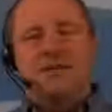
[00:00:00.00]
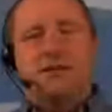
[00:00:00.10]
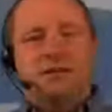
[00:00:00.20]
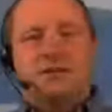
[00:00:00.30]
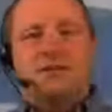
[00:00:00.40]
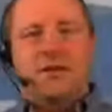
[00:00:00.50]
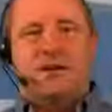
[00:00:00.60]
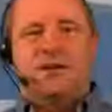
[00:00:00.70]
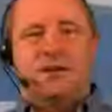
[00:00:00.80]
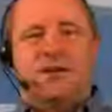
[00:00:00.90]
DLT
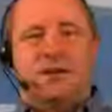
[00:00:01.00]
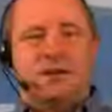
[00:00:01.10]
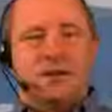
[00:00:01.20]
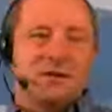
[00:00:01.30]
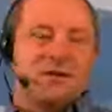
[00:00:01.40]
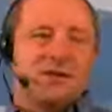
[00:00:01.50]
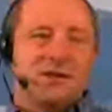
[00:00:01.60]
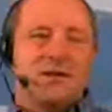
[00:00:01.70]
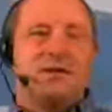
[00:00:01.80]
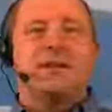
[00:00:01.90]
transceiver uses a
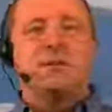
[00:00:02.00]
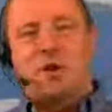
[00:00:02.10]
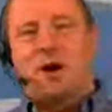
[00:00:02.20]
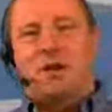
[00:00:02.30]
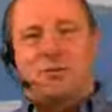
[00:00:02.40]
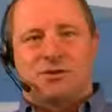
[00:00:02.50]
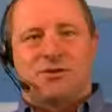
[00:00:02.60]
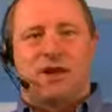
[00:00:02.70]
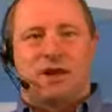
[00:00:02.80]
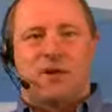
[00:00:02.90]
lithium polymer
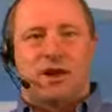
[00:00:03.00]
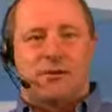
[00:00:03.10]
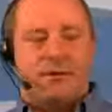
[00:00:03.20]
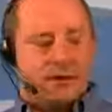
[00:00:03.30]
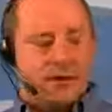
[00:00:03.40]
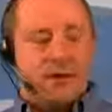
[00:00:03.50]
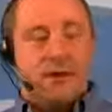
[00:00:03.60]
style of battery.